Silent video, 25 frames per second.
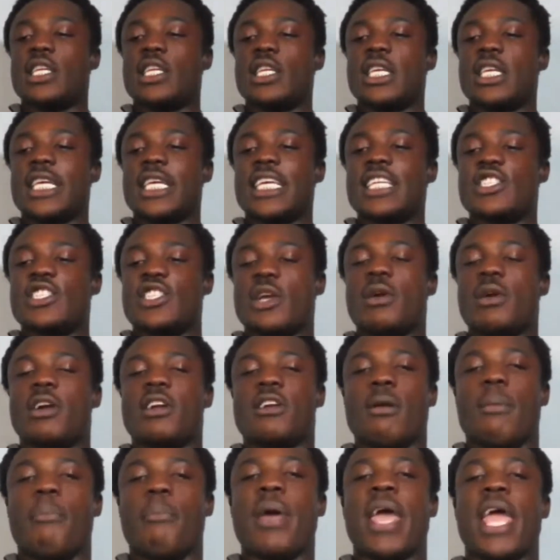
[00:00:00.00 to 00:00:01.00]
is there a
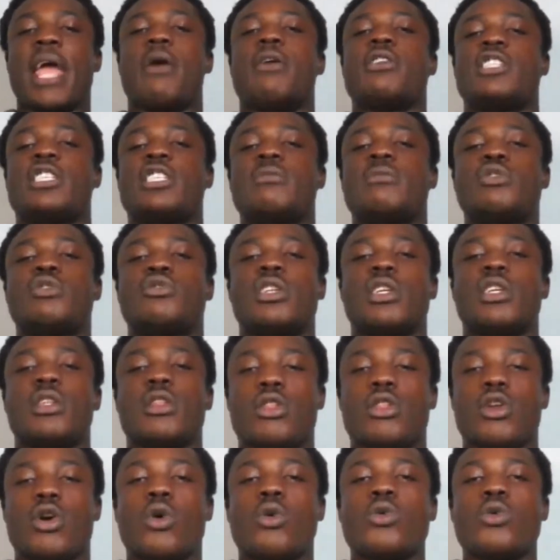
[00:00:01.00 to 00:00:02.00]
comparison between
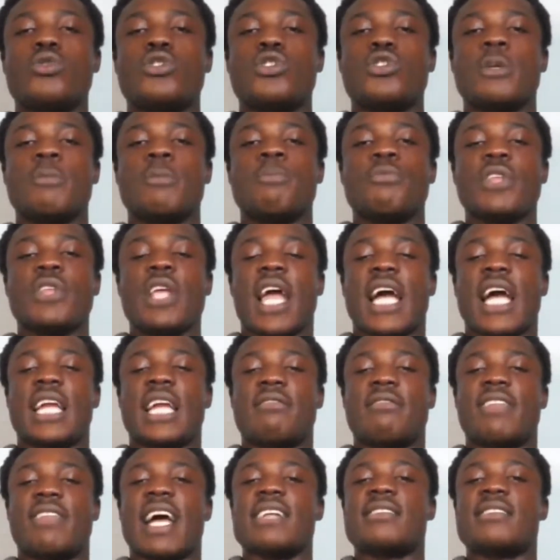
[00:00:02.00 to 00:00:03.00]
those? And if
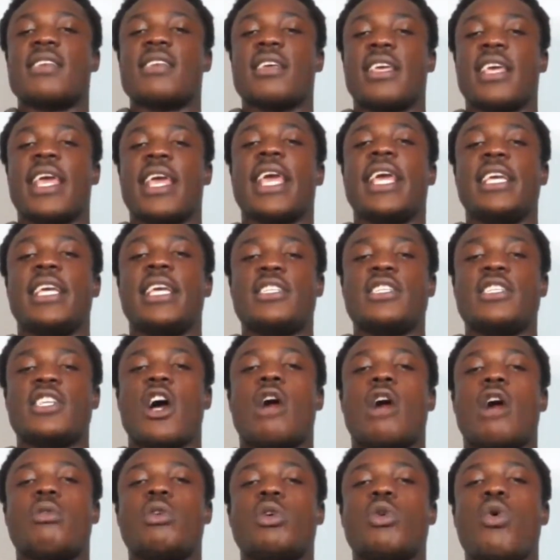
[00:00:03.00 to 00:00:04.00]
that's the case, are
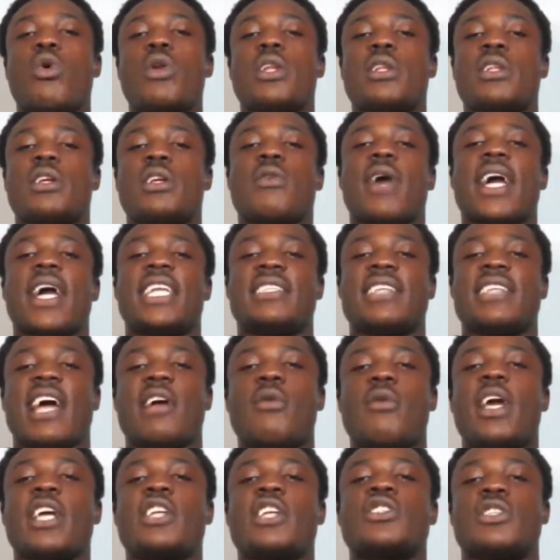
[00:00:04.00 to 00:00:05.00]
we going in the right
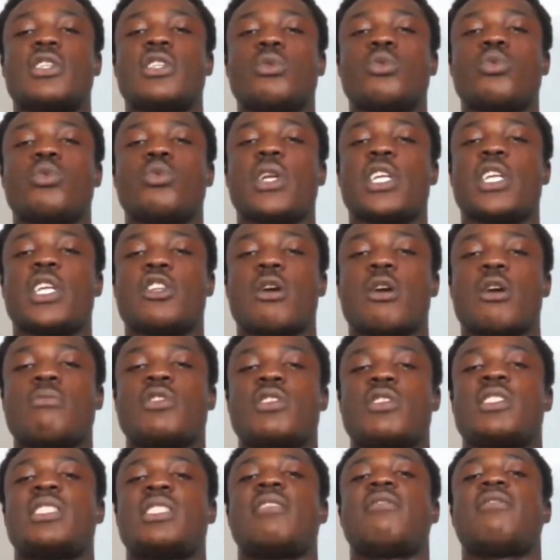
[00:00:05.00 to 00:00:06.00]
direction when it comes to
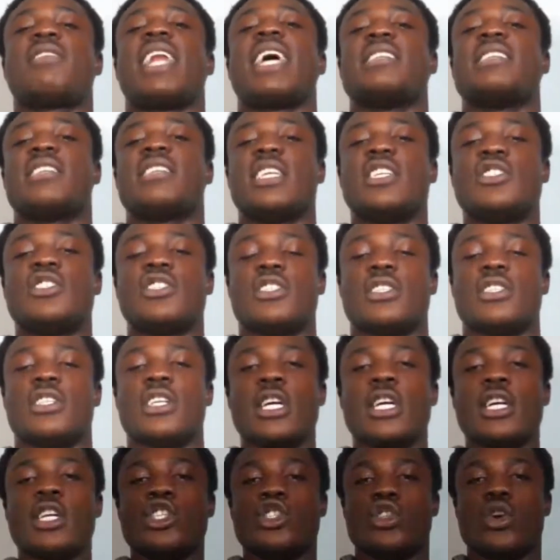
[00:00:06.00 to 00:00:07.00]
civilization?
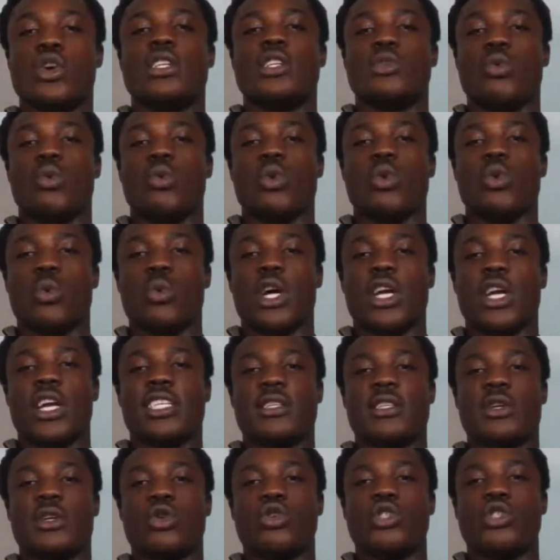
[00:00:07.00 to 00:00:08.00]
So I think we're going to
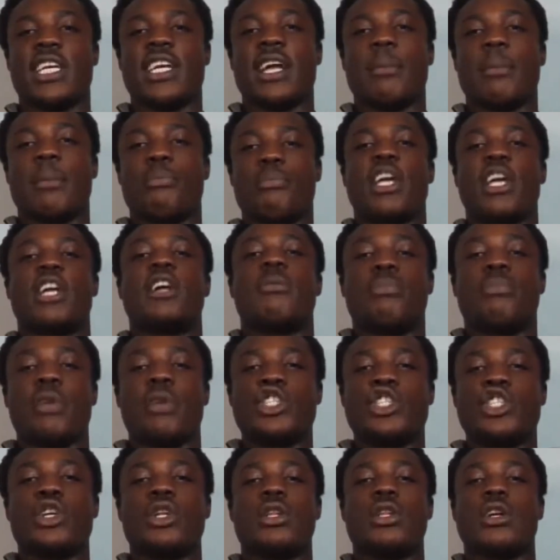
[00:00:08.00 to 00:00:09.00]
take a bigger picture
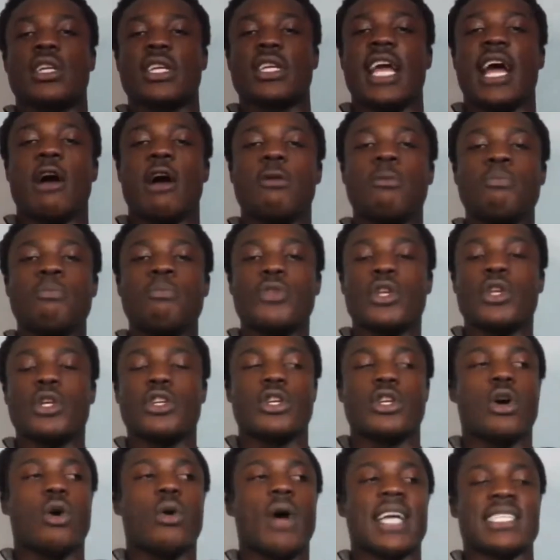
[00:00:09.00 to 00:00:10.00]
look now. You
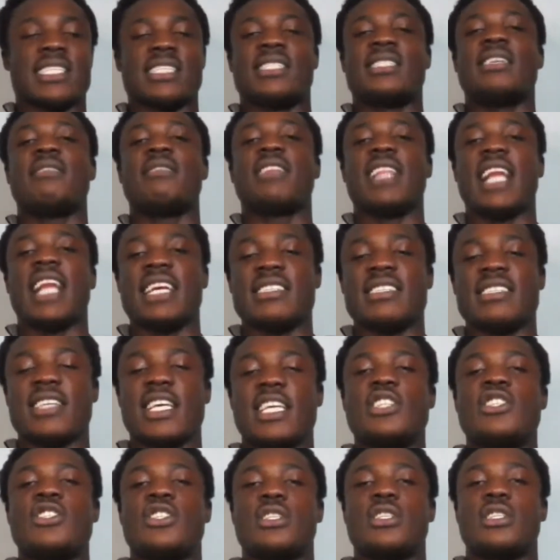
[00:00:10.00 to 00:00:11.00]
know, as a
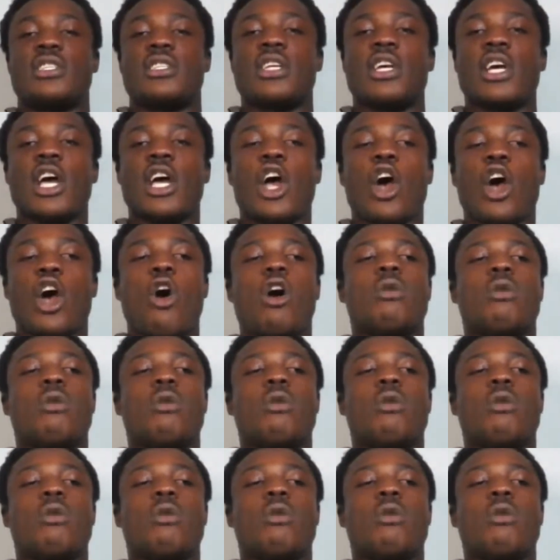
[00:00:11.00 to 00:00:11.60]
civilization, are we